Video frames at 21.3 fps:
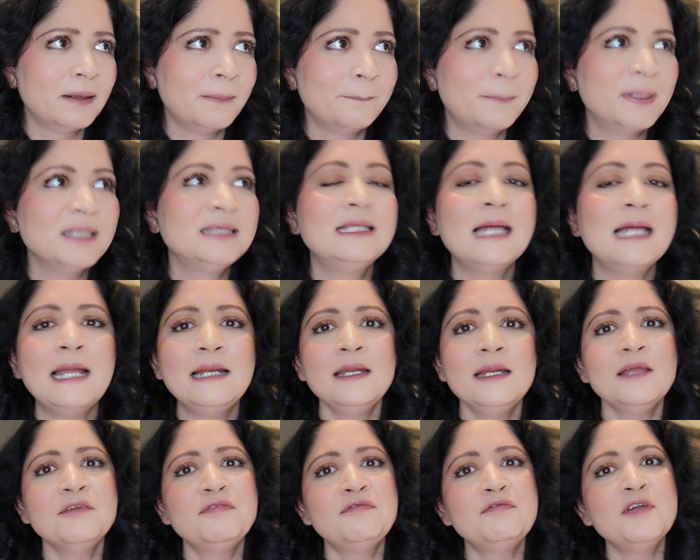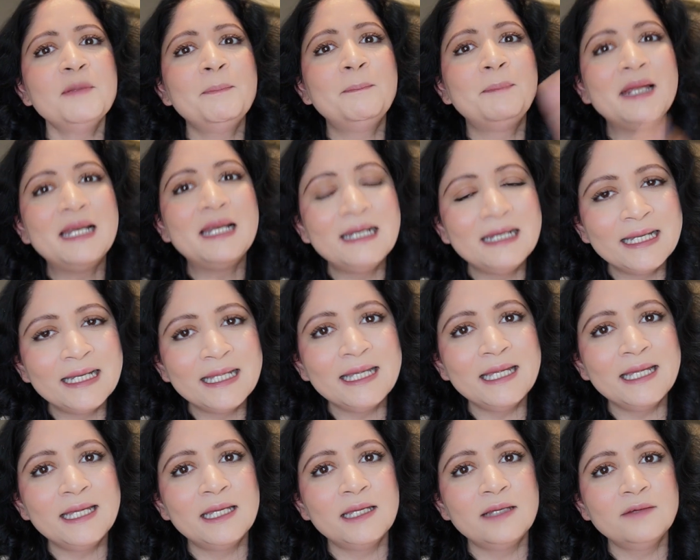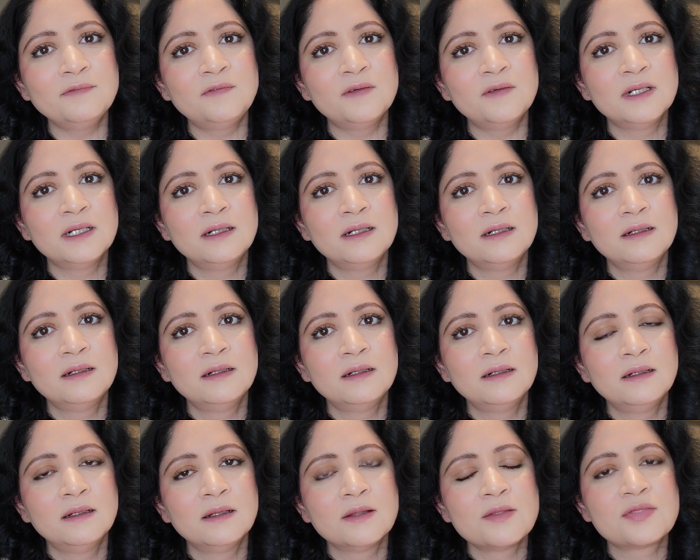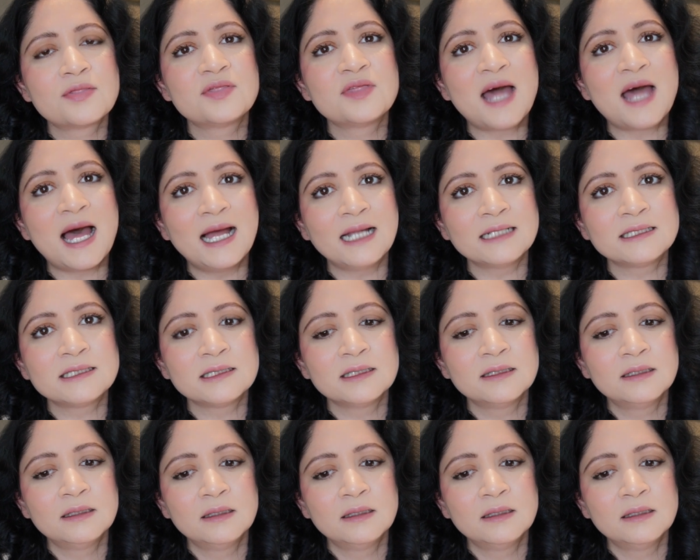But then if we believe that